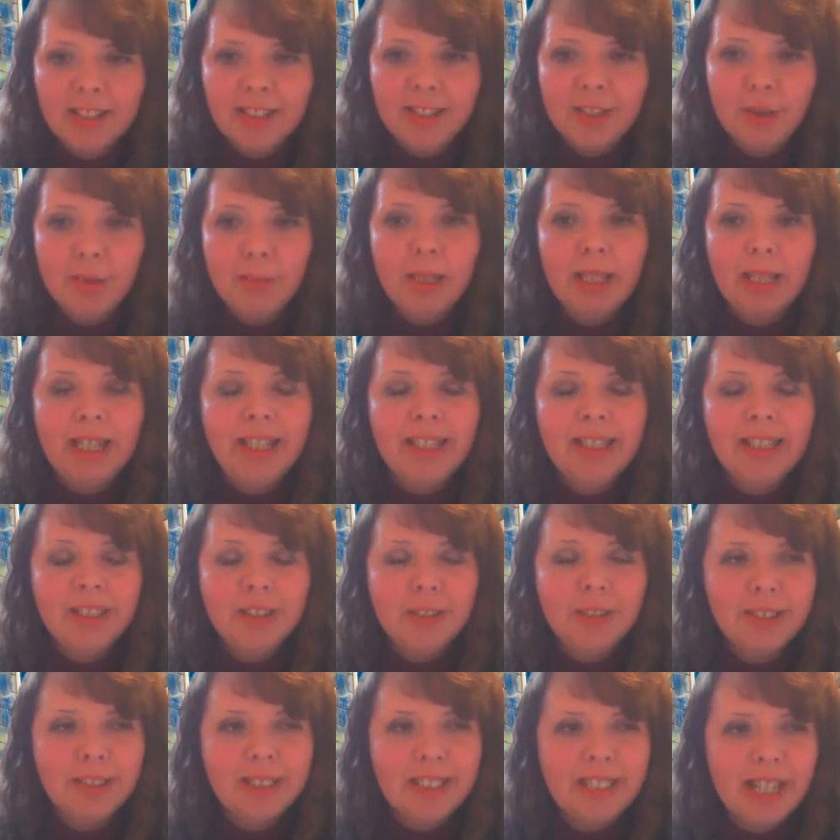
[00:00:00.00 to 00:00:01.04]
so please
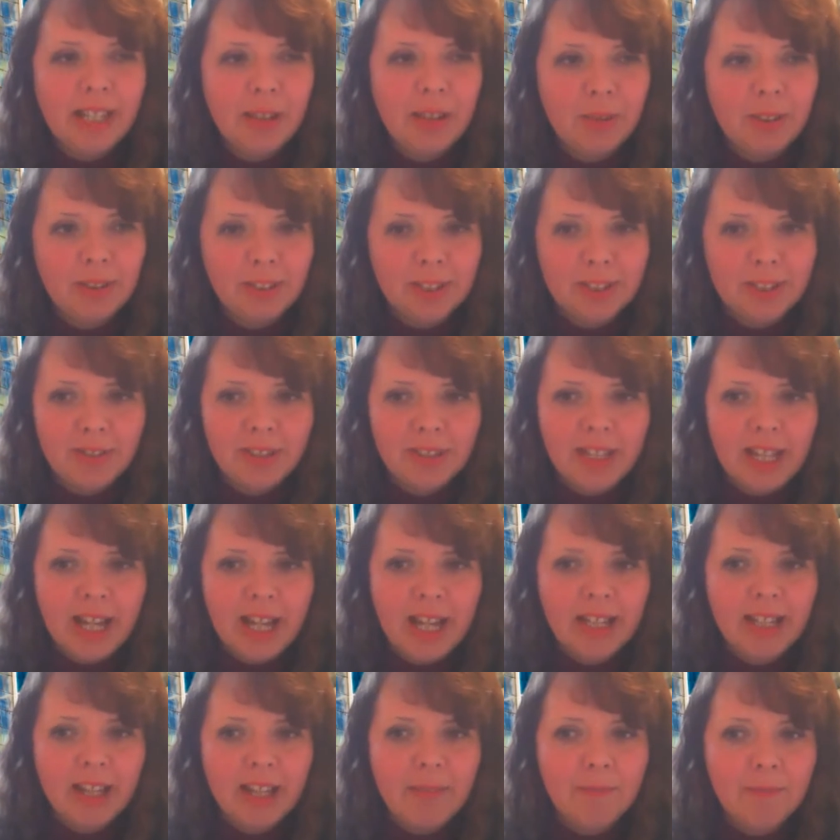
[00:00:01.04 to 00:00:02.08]
do stay with us for
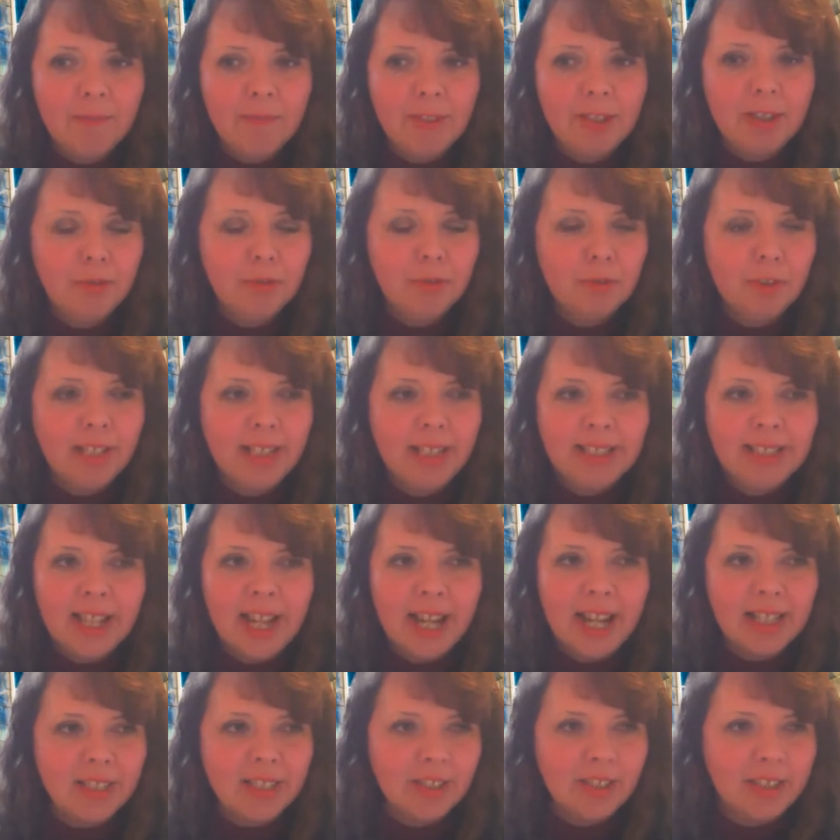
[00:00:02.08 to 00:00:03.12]
that and feel free
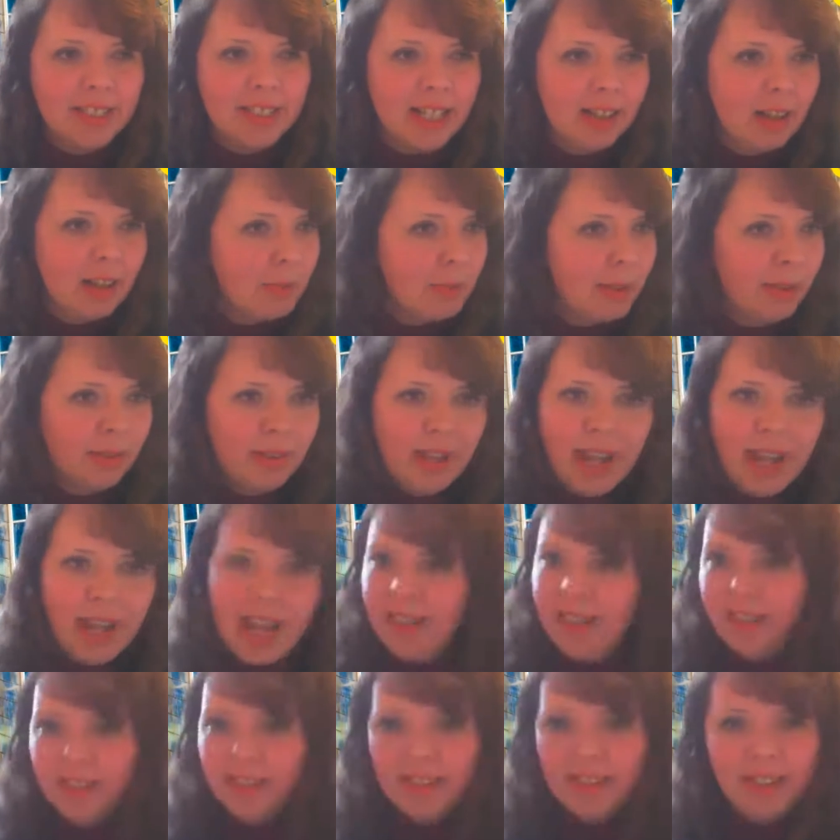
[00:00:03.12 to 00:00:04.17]
to ask us about
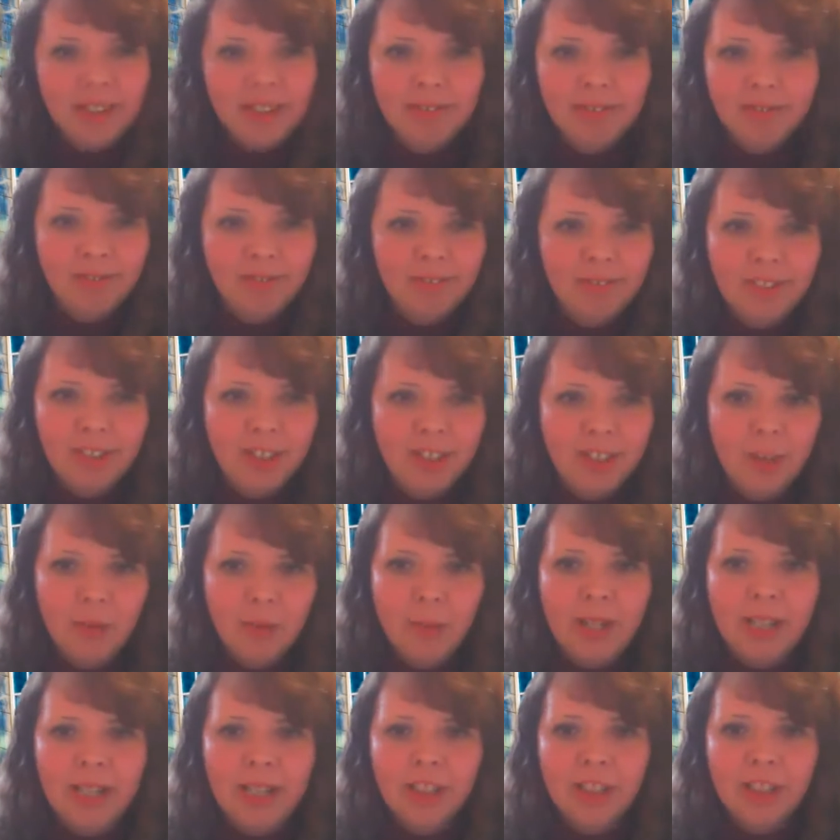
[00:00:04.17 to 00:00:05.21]
anything that you
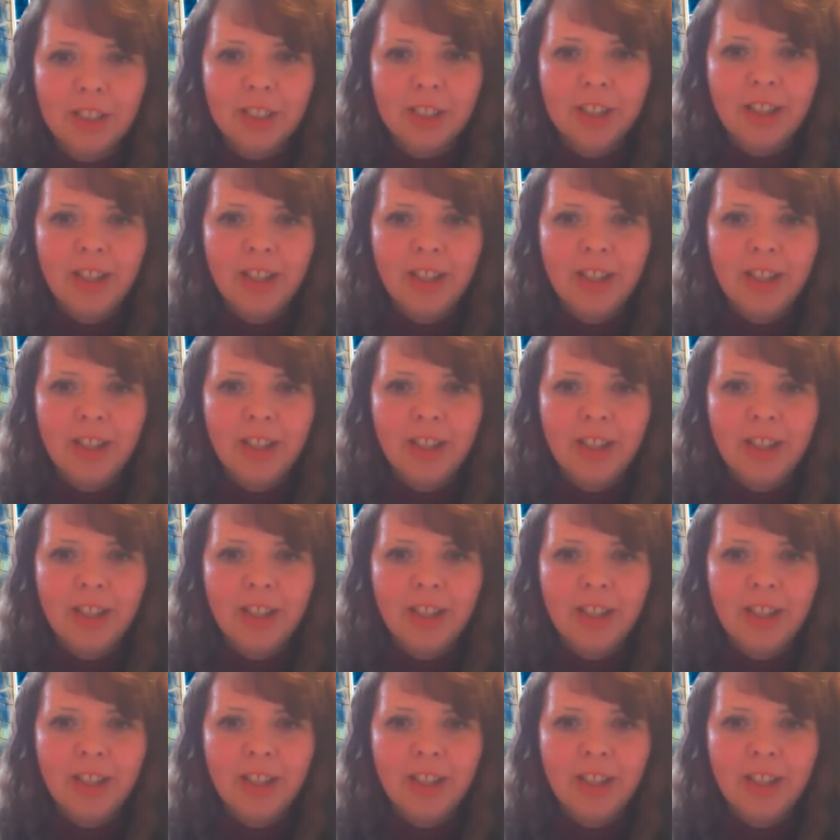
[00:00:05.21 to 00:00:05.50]
wish.